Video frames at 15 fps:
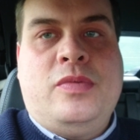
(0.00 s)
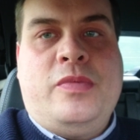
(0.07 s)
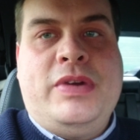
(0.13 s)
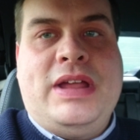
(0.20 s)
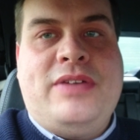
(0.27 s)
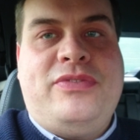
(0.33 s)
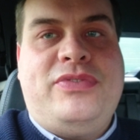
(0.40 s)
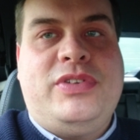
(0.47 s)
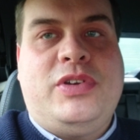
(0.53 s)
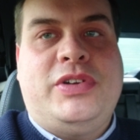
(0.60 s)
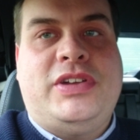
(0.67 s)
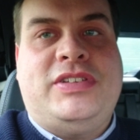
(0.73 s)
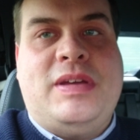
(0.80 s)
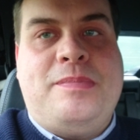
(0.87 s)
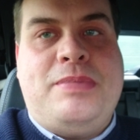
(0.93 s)
When I've
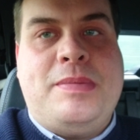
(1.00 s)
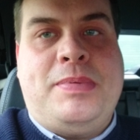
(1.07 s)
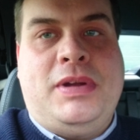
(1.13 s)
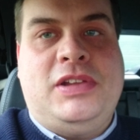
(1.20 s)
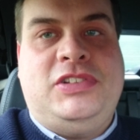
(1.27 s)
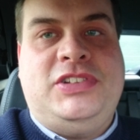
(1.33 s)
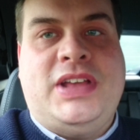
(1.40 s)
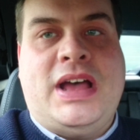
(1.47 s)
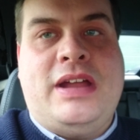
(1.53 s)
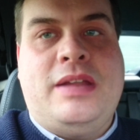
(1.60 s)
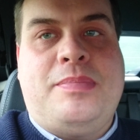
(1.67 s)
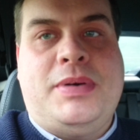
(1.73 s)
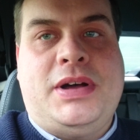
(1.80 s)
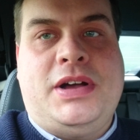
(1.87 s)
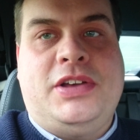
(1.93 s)
got a temporary policy out in
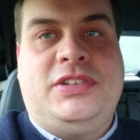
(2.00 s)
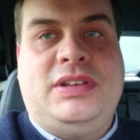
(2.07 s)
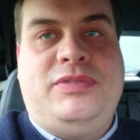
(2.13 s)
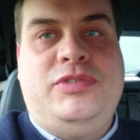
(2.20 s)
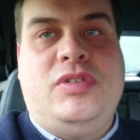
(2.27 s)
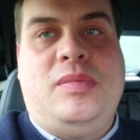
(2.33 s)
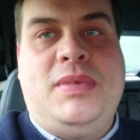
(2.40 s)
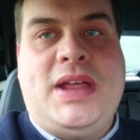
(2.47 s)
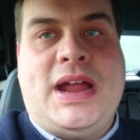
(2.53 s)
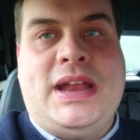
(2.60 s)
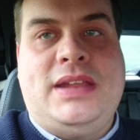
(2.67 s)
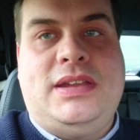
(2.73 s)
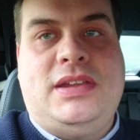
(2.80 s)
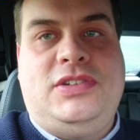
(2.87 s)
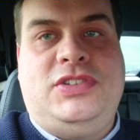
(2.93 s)
the past, I've normally
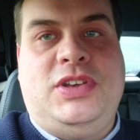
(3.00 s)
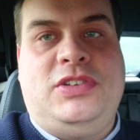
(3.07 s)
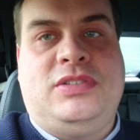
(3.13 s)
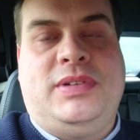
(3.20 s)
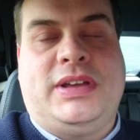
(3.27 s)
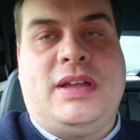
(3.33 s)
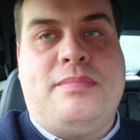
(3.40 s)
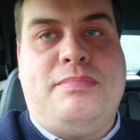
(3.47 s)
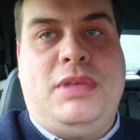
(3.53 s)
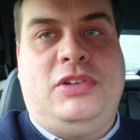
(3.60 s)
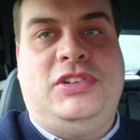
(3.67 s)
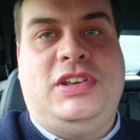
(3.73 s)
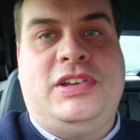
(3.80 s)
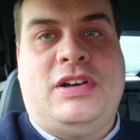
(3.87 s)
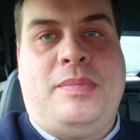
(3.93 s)
added it to something like a
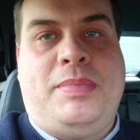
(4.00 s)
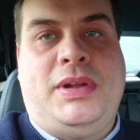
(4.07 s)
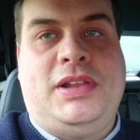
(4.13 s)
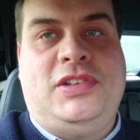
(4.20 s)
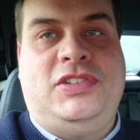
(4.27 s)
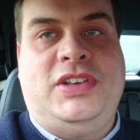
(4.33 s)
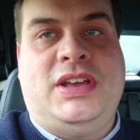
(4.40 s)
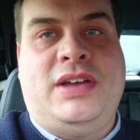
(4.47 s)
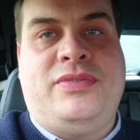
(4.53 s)
multi-car policy.